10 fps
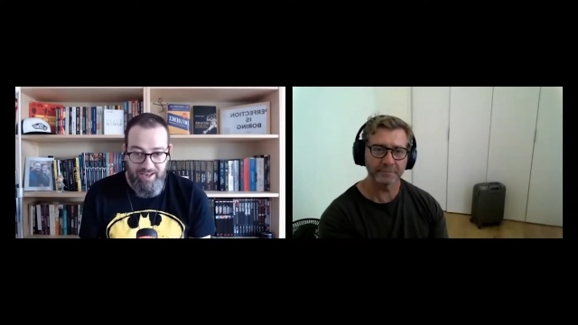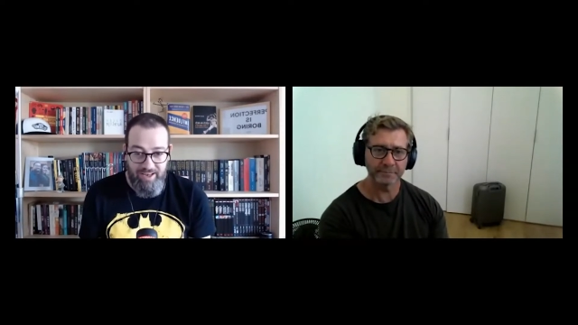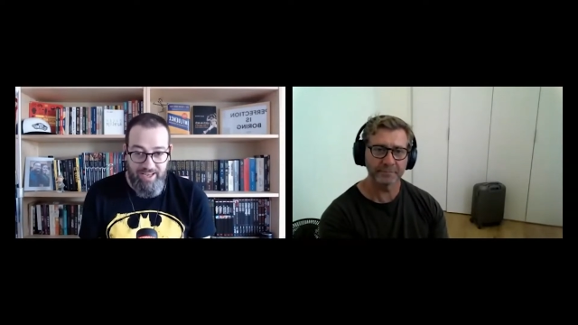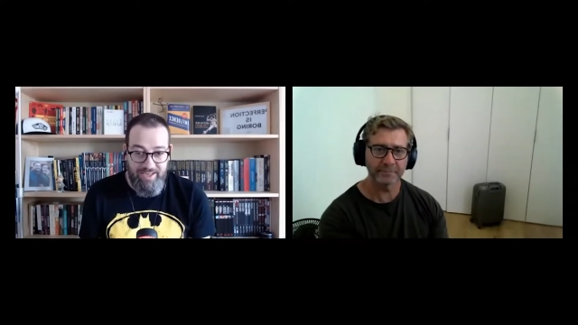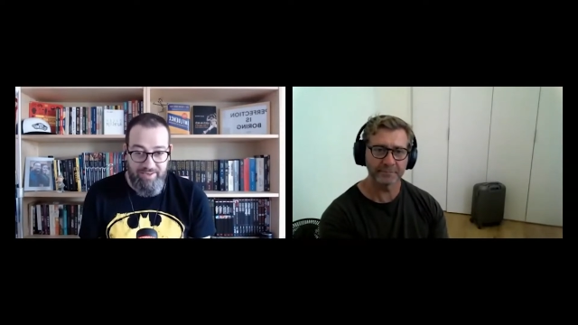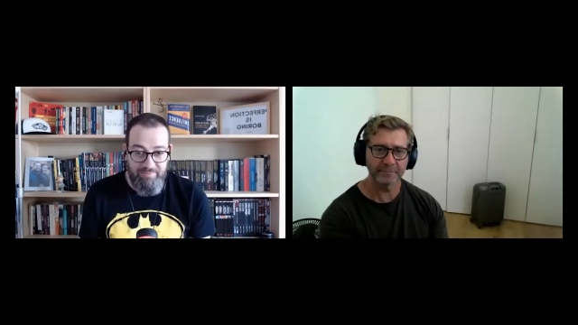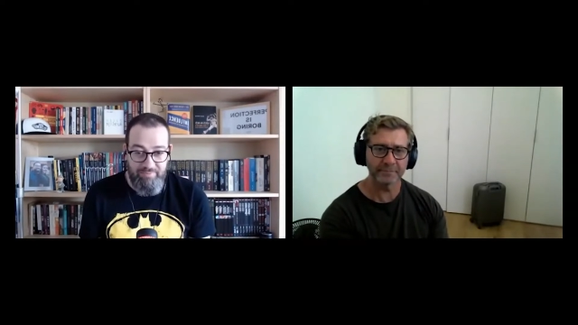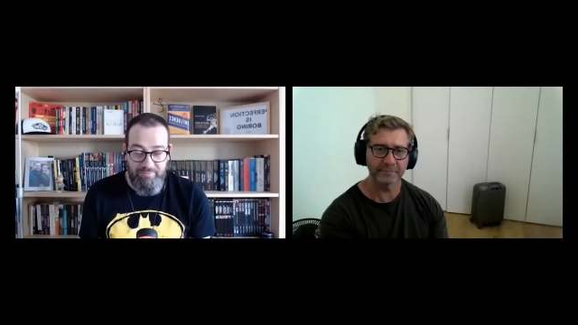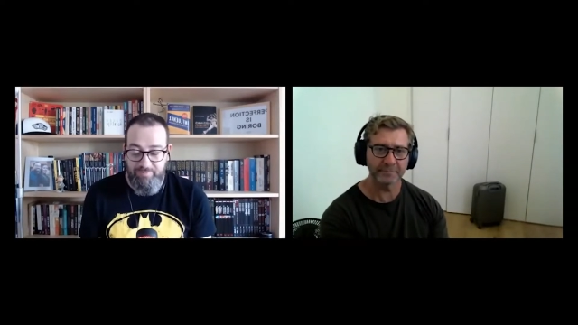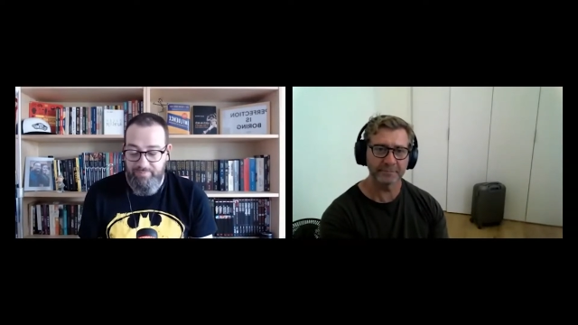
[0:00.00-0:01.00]
Speaker 1: Like
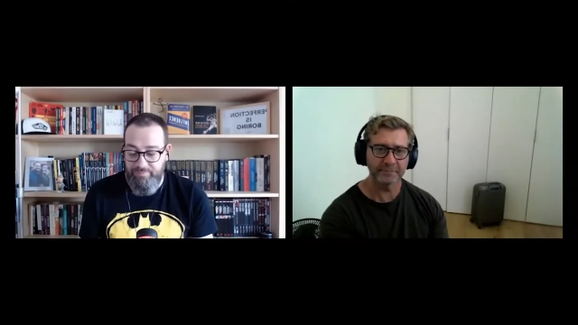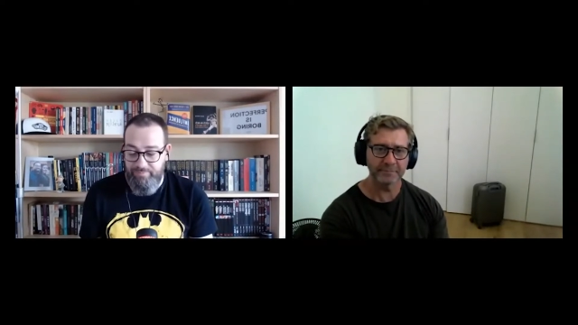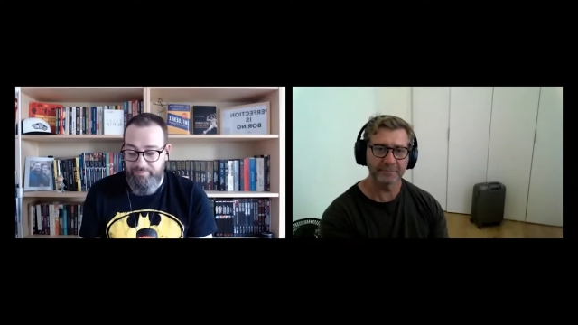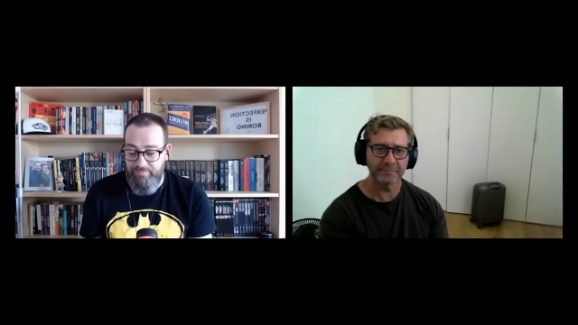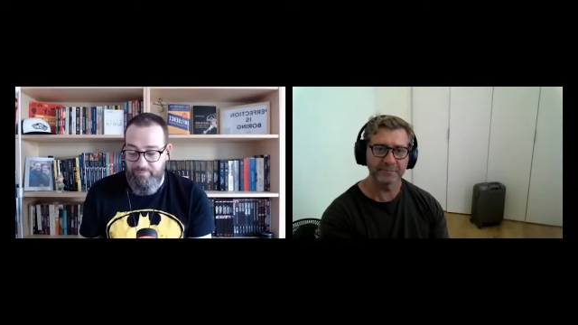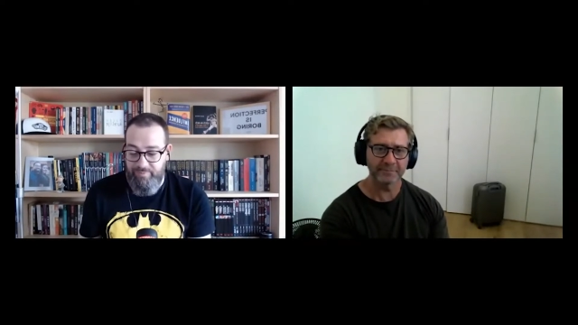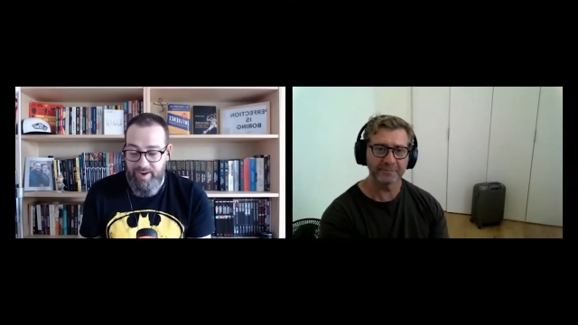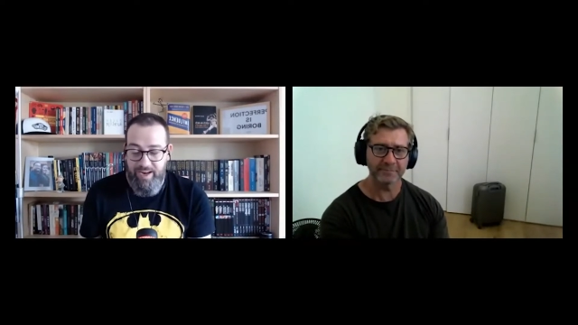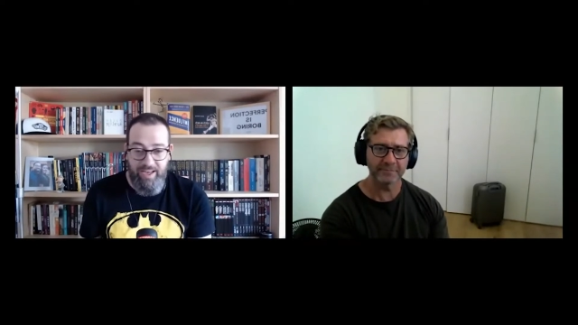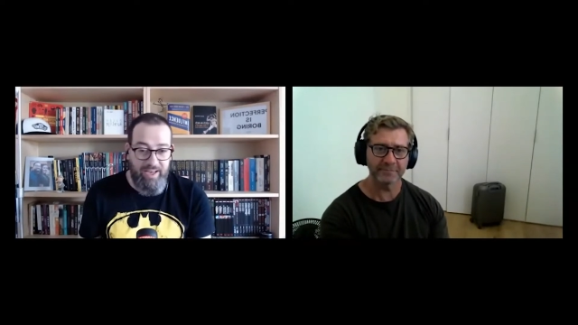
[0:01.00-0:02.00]

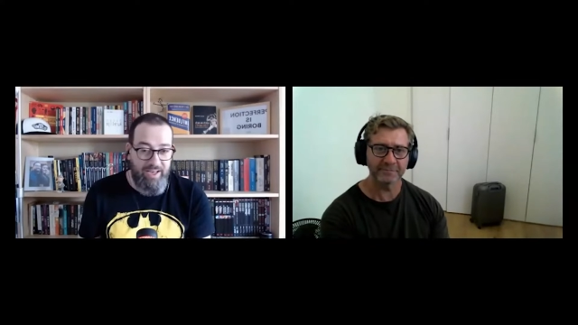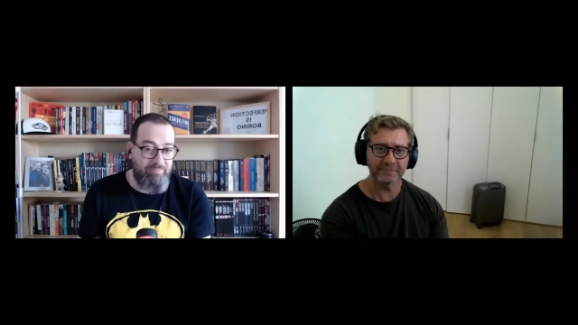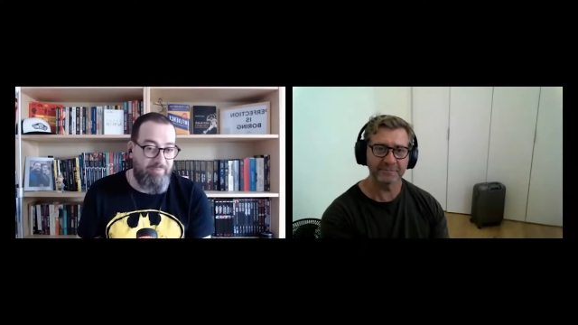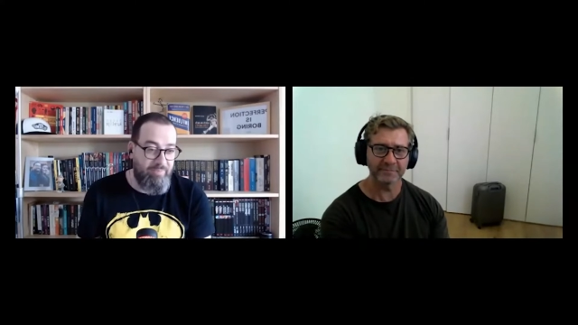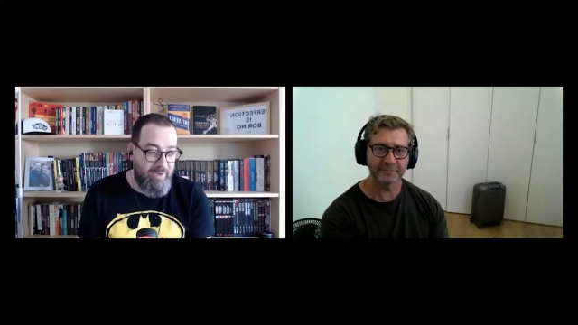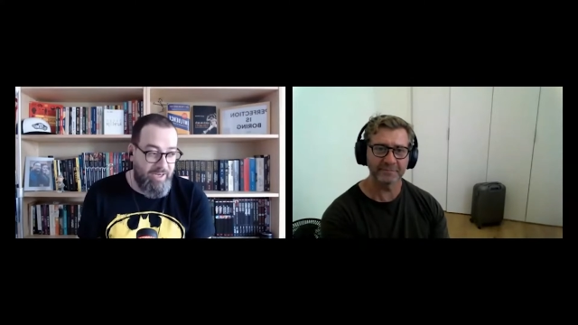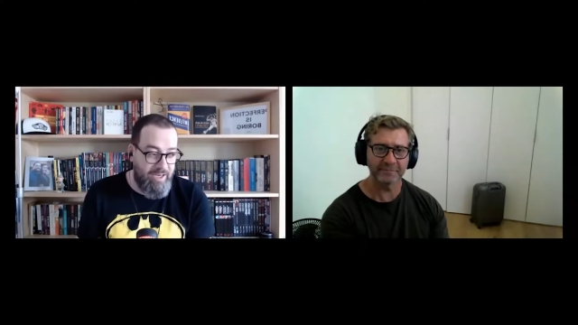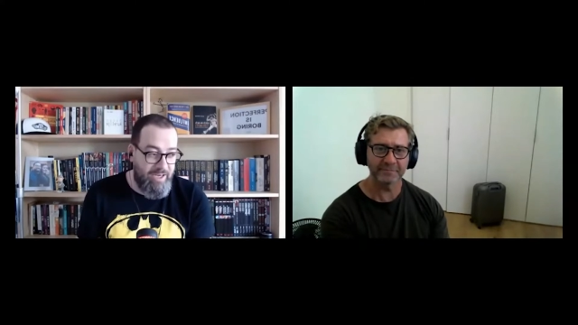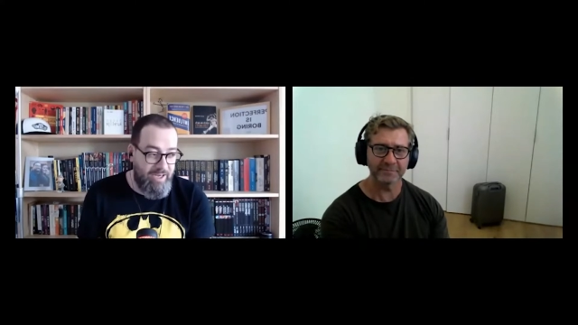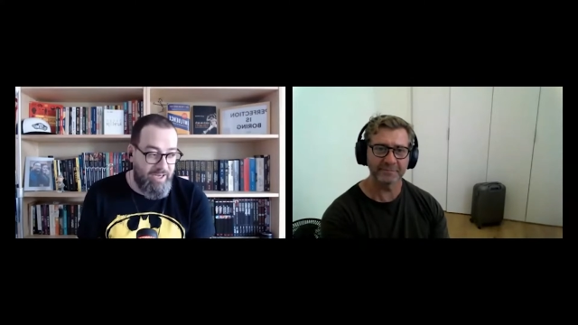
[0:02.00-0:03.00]
when I
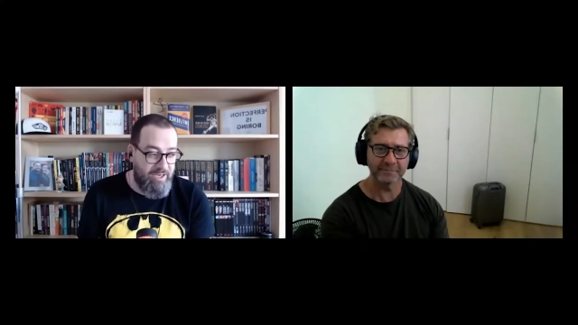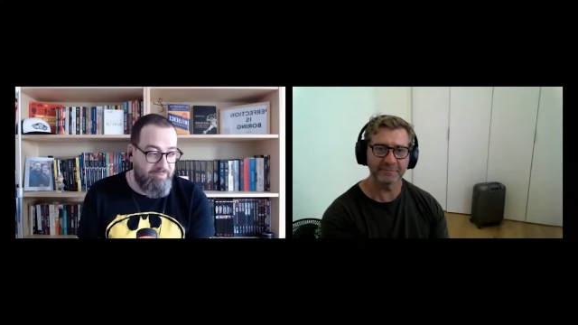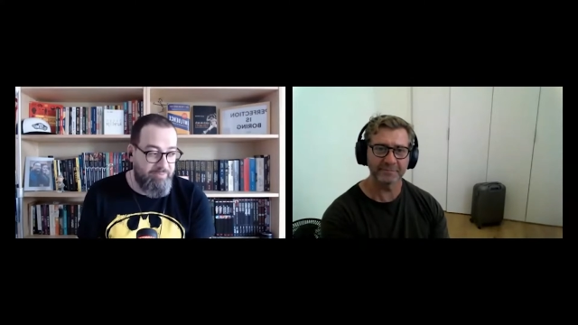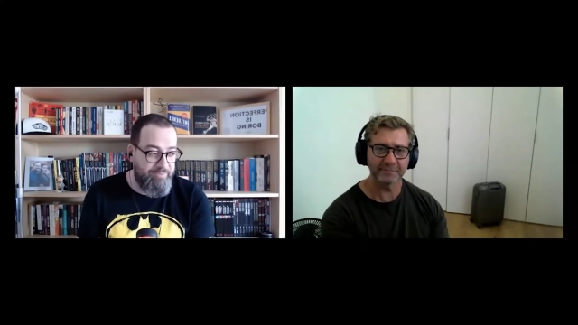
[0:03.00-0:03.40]
uh,